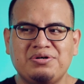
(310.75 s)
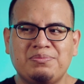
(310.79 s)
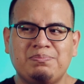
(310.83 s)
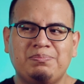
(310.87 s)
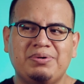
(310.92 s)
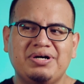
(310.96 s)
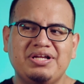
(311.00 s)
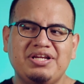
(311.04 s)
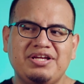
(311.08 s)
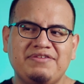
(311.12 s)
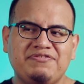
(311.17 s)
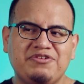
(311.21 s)

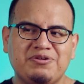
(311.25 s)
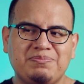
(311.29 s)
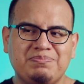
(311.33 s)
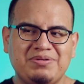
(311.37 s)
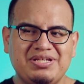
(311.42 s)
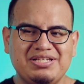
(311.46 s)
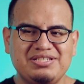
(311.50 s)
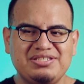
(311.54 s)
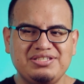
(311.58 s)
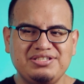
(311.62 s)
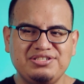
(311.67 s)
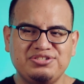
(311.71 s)
but if your
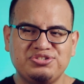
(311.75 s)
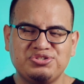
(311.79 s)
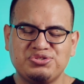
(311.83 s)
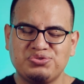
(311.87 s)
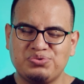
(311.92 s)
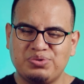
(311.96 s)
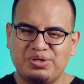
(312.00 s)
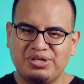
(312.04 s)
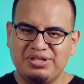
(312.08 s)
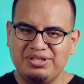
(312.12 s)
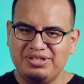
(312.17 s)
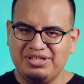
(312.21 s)
PC's
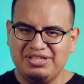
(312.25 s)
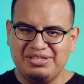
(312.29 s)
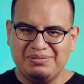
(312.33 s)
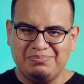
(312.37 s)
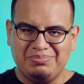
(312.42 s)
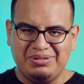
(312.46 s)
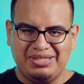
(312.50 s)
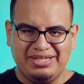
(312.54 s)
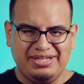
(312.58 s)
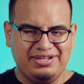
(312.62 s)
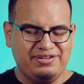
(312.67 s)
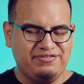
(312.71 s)
struggling
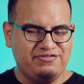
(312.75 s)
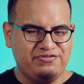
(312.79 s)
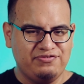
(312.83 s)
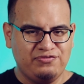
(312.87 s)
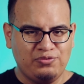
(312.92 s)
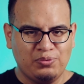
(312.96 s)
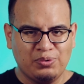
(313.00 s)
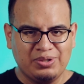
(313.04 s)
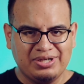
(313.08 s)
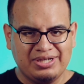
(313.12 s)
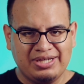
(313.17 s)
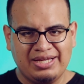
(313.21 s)
playing
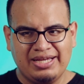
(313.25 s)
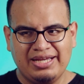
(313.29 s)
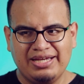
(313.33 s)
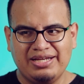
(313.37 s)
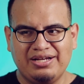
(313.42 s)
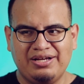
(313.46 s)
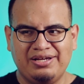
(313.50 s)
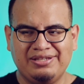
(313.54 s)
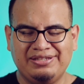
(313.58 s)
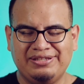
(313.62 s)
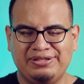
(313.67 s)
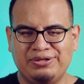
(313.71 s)
Fortnite
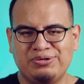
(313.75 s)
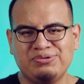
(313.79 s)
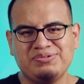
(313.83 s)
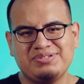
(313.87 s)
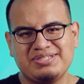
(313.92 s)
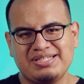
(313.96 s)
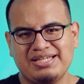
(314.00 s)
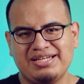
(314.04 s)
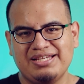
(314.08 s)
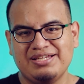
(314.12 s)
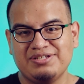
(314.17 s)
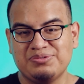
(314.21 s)
on low
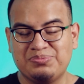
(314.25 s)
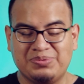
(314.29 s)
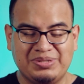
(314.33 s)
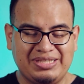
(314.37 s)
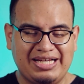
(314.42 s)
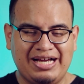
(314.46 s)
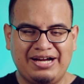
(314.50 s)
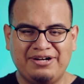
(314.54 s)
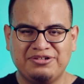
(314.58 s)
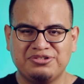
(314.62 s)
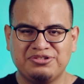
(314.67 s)
settings without